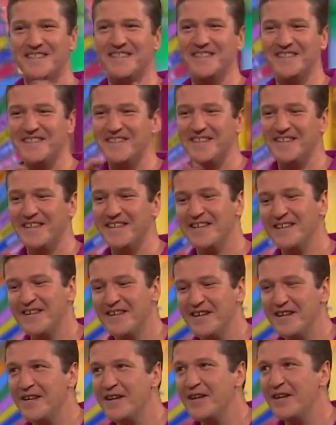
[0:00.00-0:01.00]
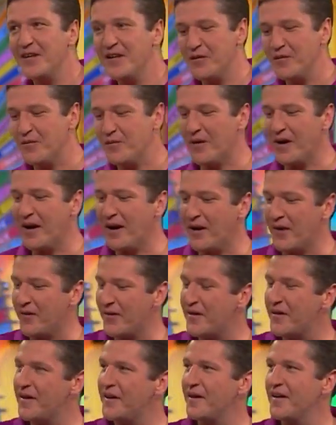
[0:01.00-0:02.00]
add 13 to that.
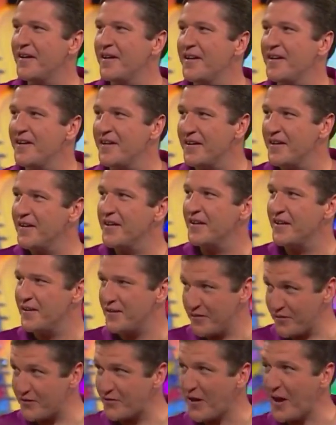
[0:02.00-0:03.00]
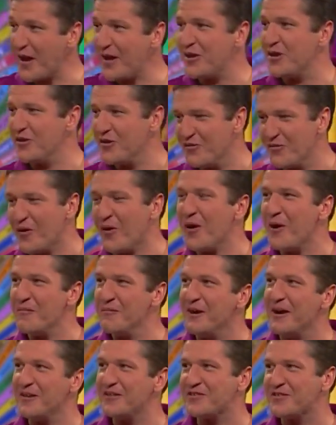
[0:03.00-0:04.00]
$33,000 for you,
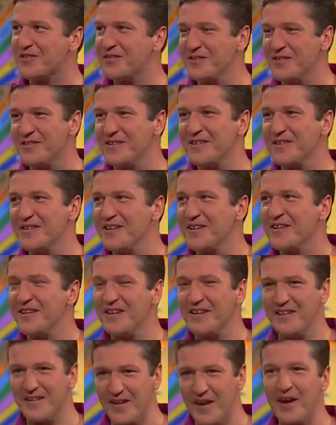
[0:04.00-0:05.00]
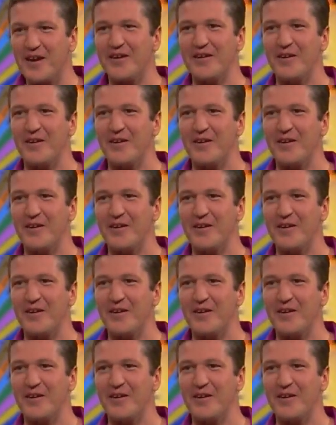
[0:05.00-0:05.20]
Paul. How about that? Thank Let's you.